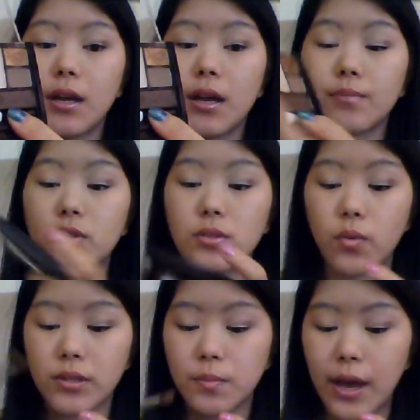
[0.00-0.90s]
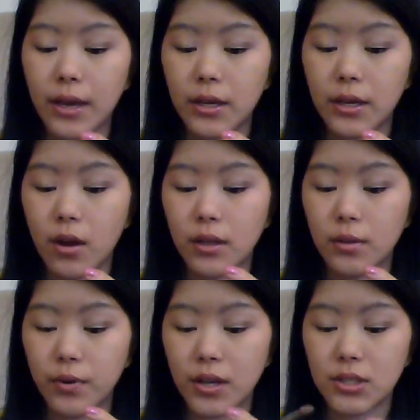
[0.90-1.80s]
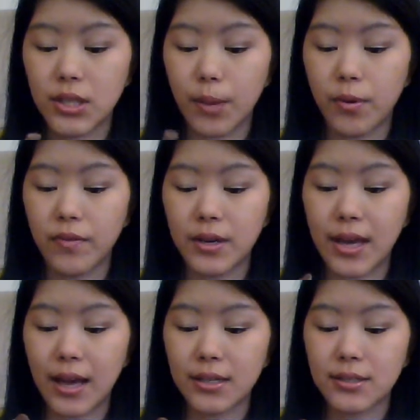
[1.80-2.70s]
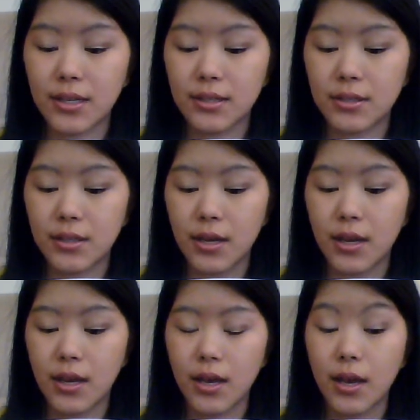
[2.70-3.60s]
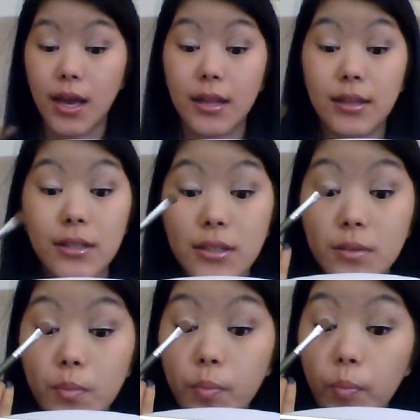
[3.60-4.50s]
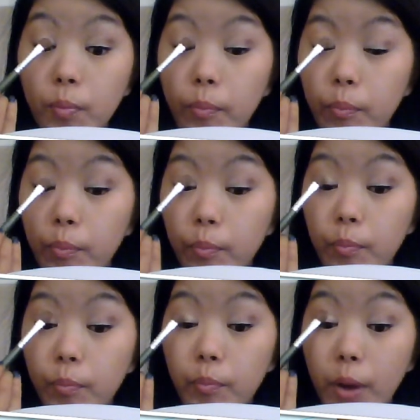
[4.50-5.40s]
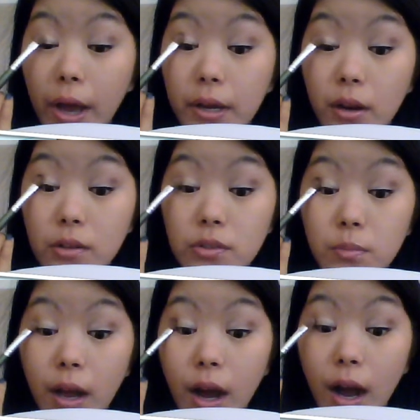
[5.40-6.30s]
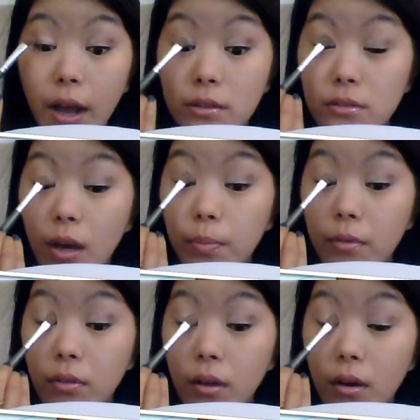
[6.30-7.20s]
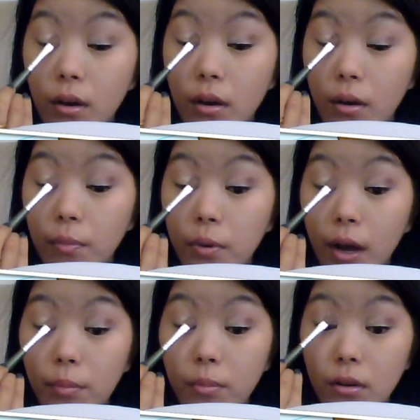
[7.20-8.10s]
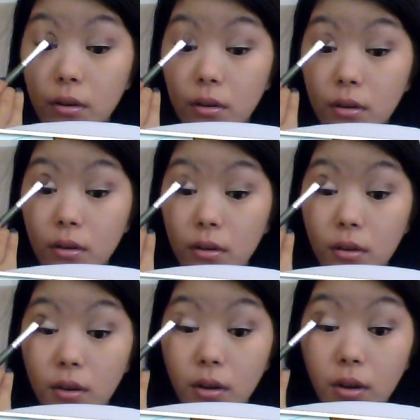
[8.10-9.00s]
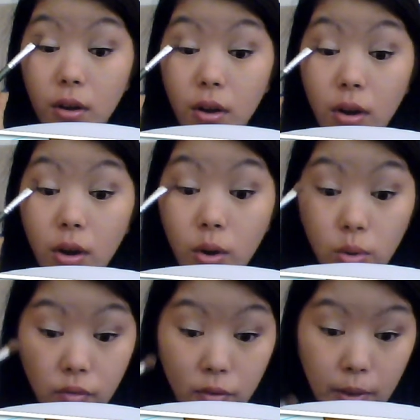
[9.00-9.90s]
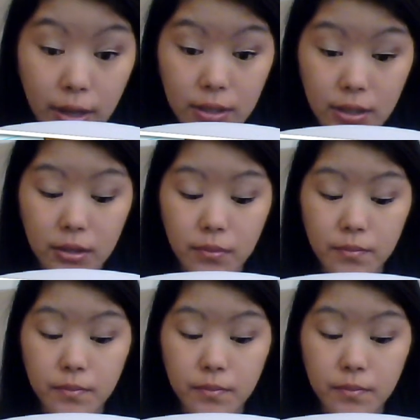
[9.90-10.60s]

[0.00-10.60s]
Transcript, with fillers: And I'm just going to pack it on the brush, tap off any excess, and then just pack it onto my eye on top of the primer all over my lid.